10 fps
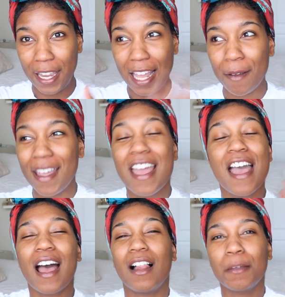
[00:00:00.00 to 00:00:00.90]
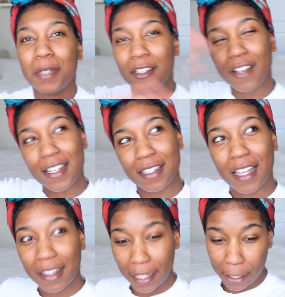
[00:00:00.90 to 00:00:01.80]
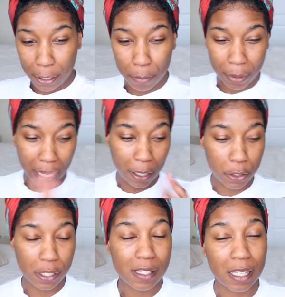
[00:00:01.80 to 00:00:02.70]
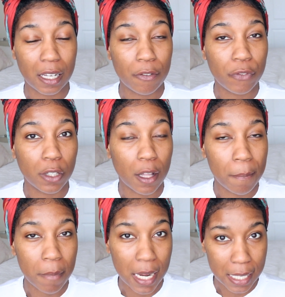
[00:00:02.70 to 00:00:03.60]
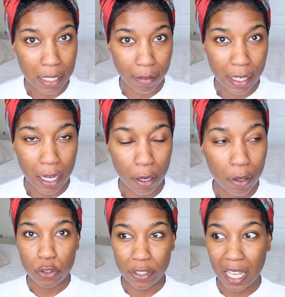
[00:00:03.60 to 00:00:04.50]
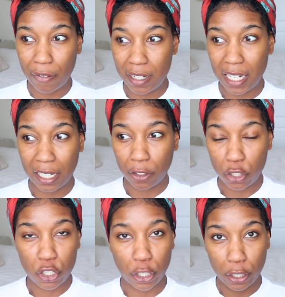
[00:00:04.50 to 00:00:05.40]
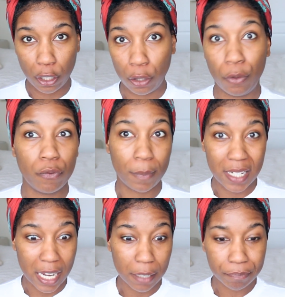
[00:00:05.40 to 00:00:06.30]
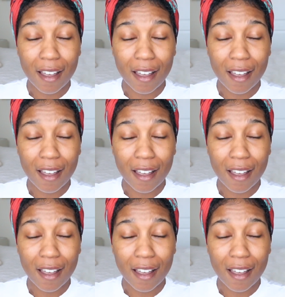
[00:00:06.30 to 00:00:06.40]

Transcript: Anyway, I'll update you guys on that later. But I'll just say that I feel amazing right now, just having taken out the sugar and the gluten from my diet.